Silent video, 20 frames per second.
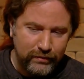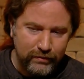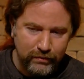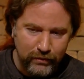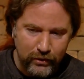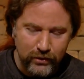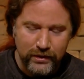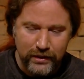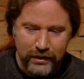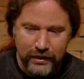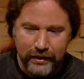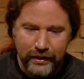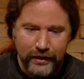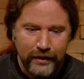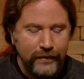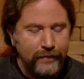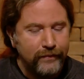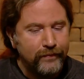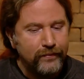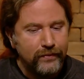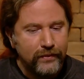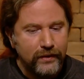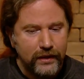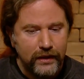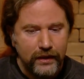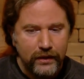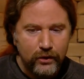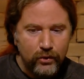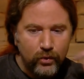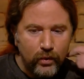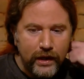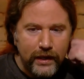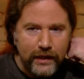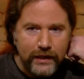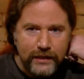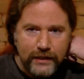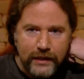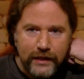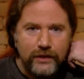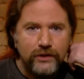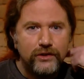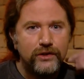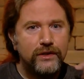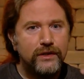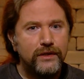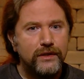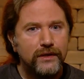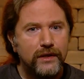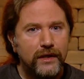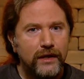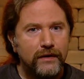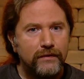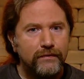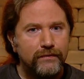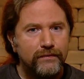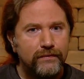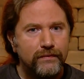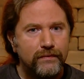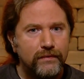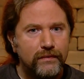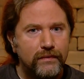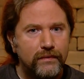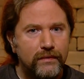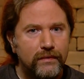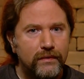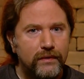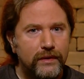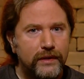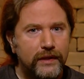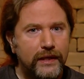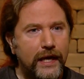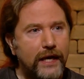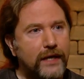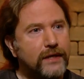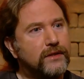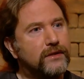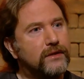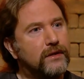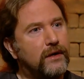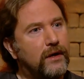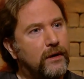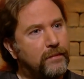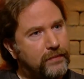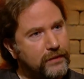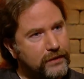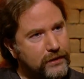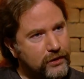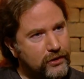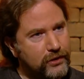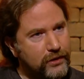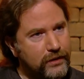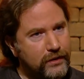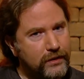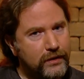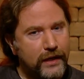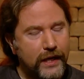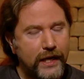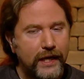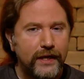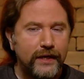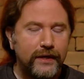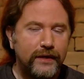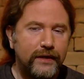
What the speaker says: mostly, the well-intentioned of the ex-opposition and